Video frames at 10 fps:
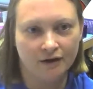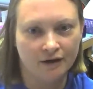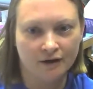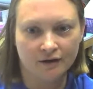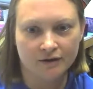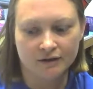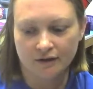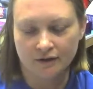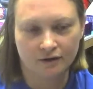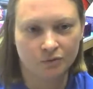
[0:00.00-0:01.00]
And
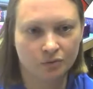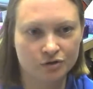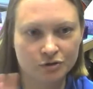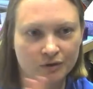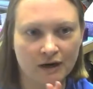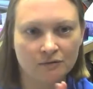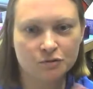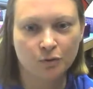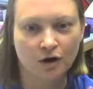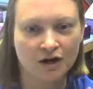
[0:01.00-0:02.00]
we're doing
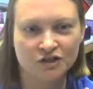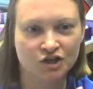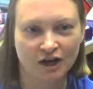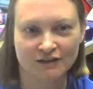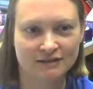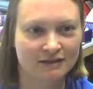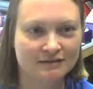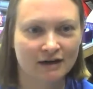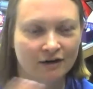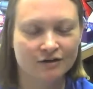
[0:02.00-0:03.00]
house projects the
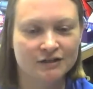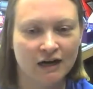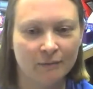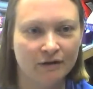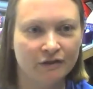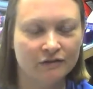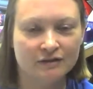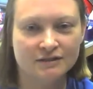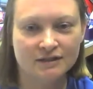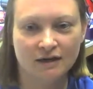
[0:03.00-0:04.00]
entire time. I think they
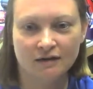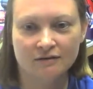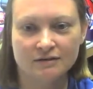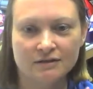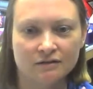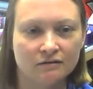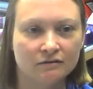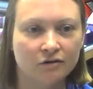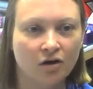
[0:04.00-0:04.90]
stayed until